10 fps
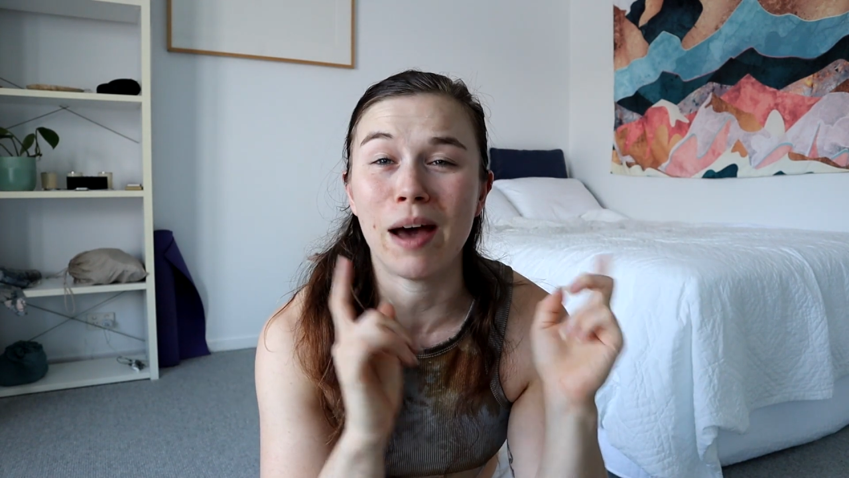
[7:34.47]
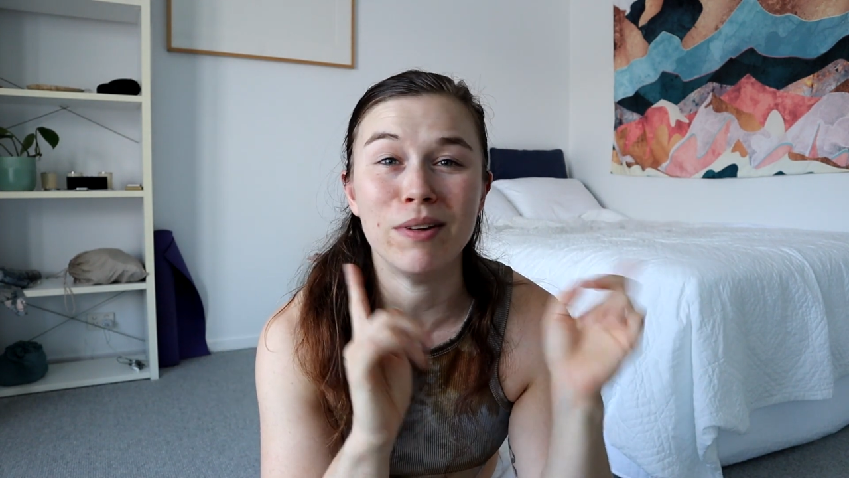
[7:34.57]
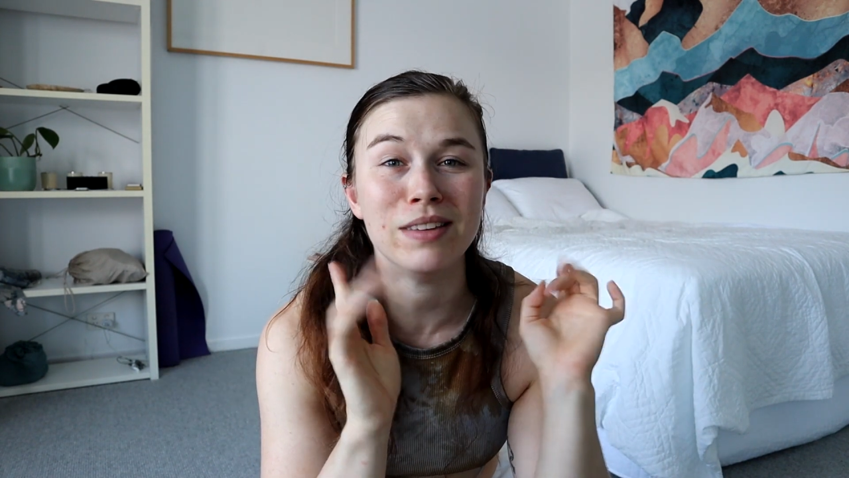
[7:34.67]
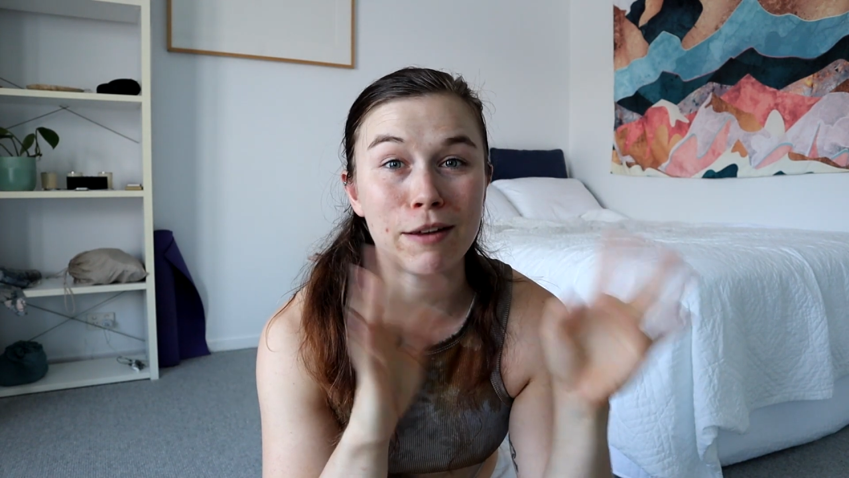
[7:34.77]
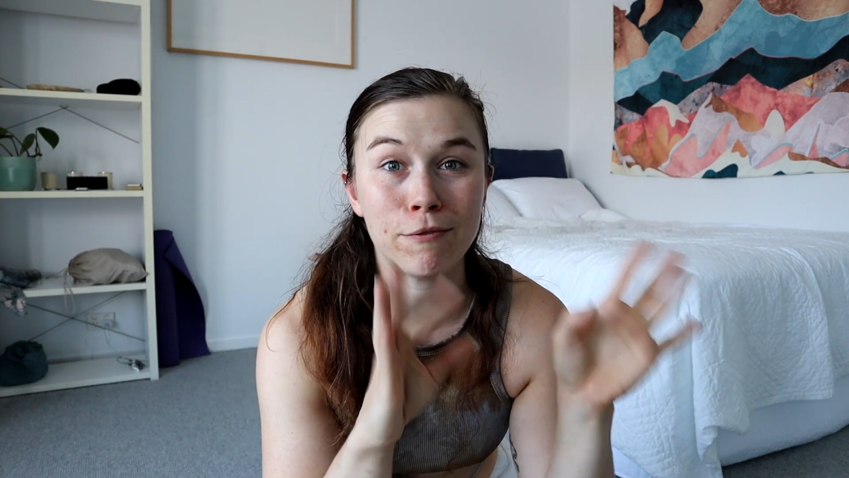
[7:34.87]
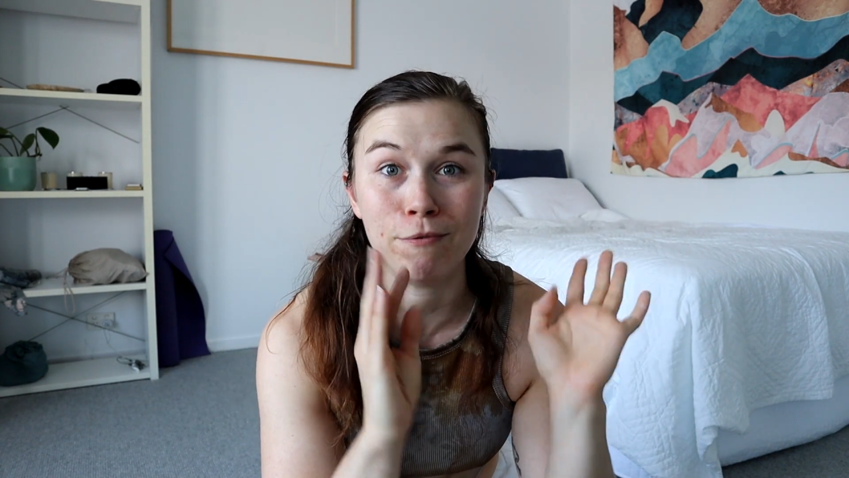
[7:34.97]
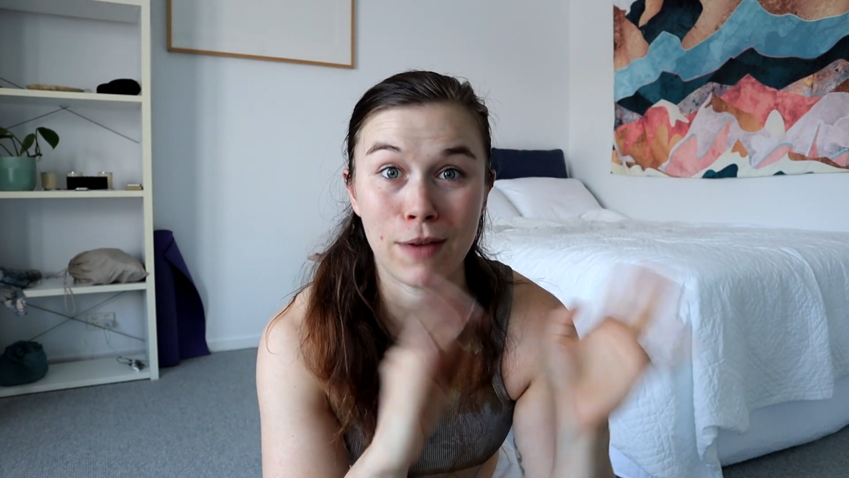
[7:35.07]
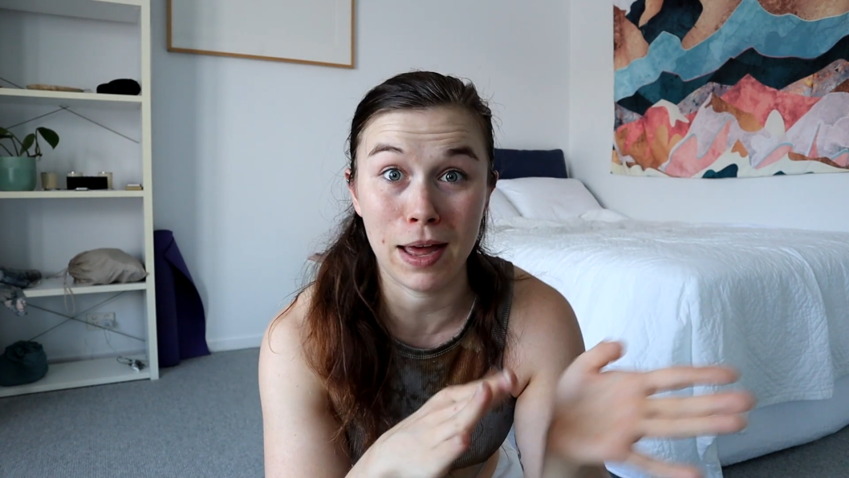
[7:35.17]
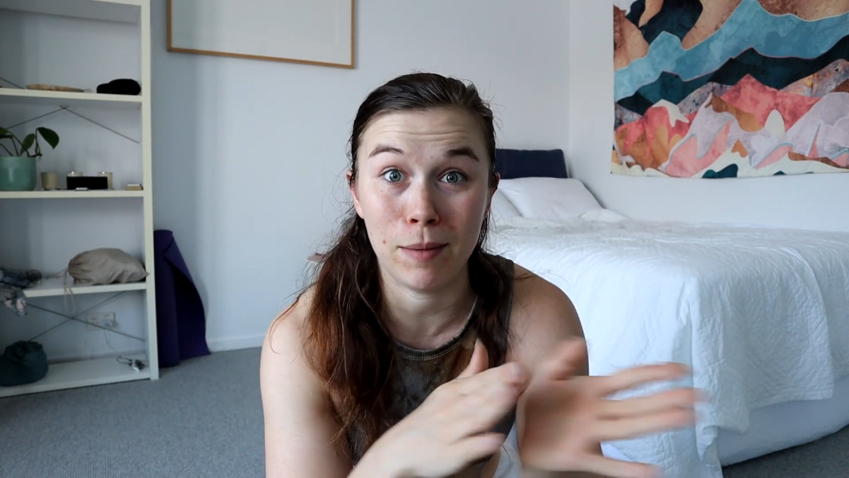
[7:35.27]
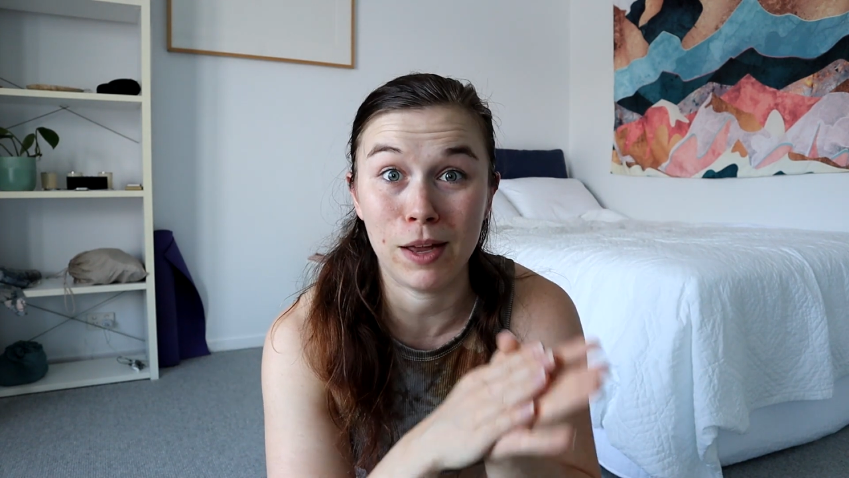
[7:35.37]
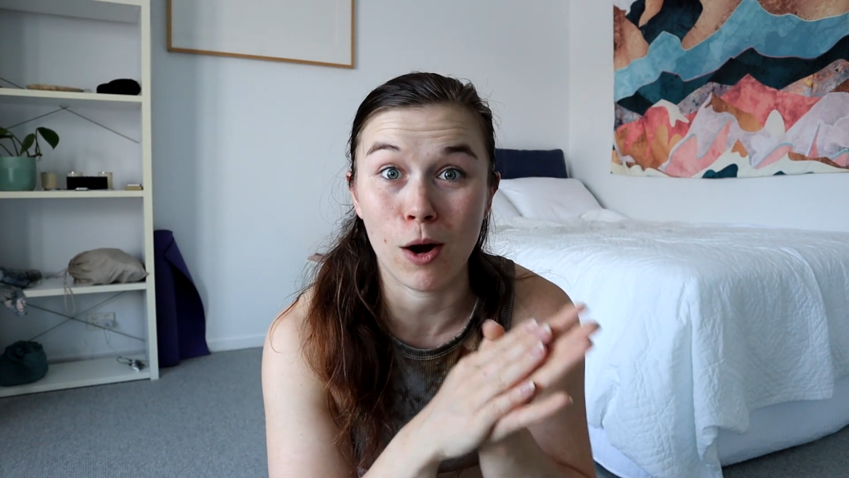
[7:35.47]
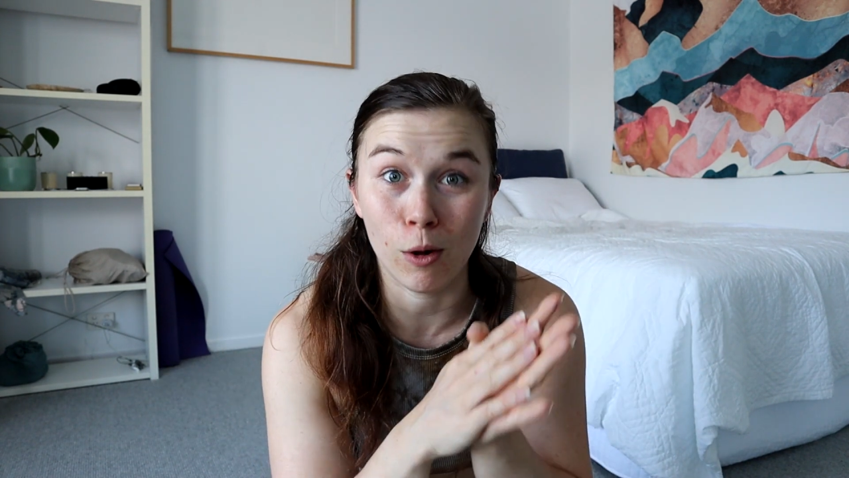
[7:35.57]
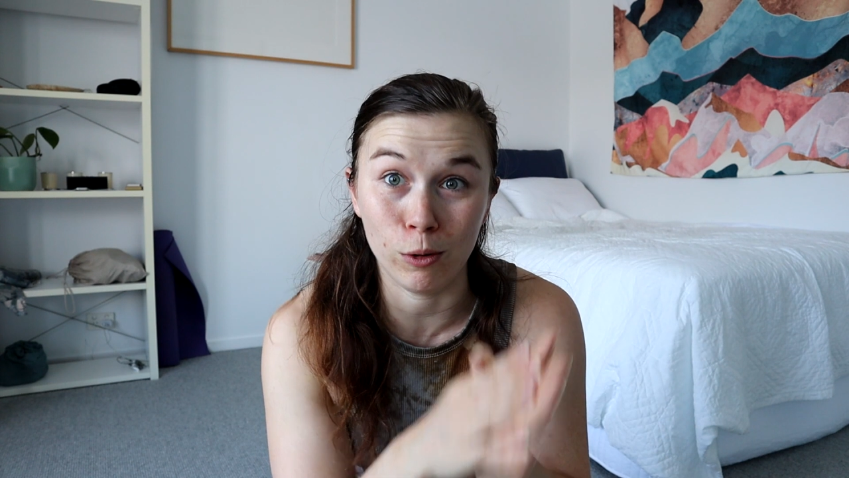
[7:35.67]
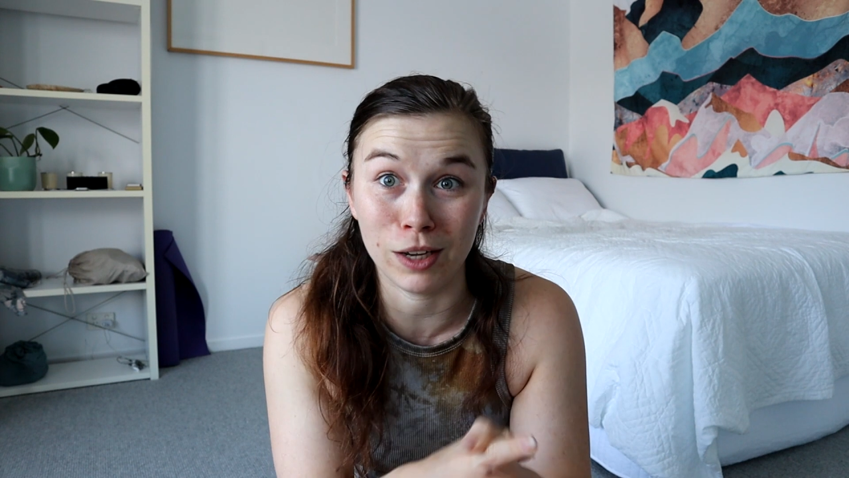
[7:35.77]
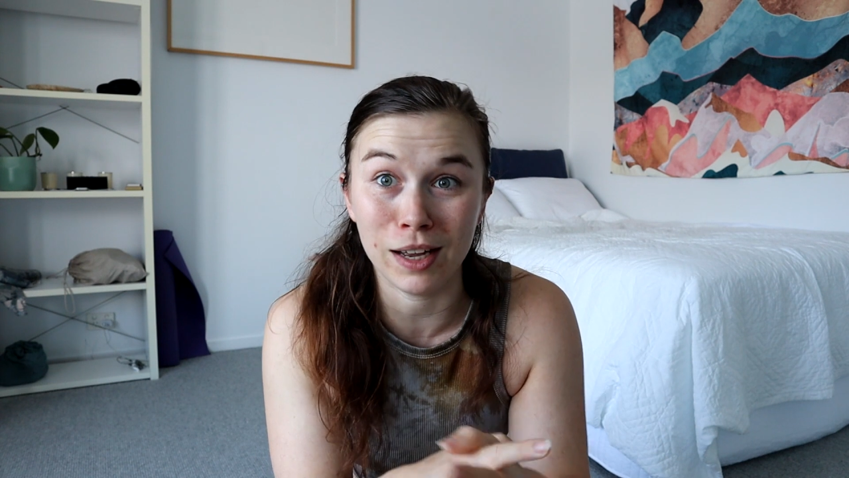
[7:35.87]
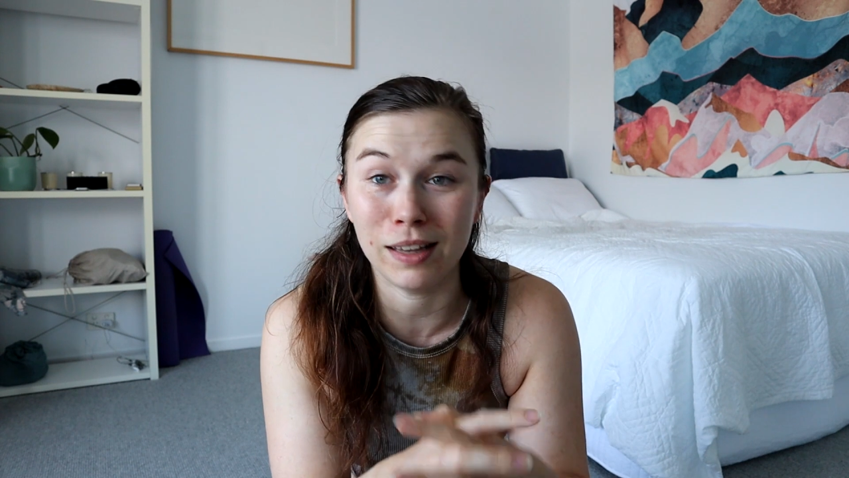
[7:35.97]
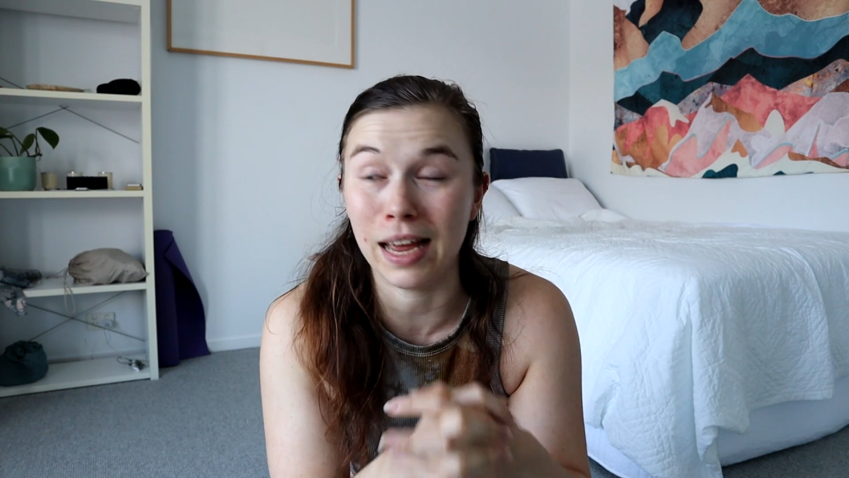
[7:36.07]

That one's a fair bit older.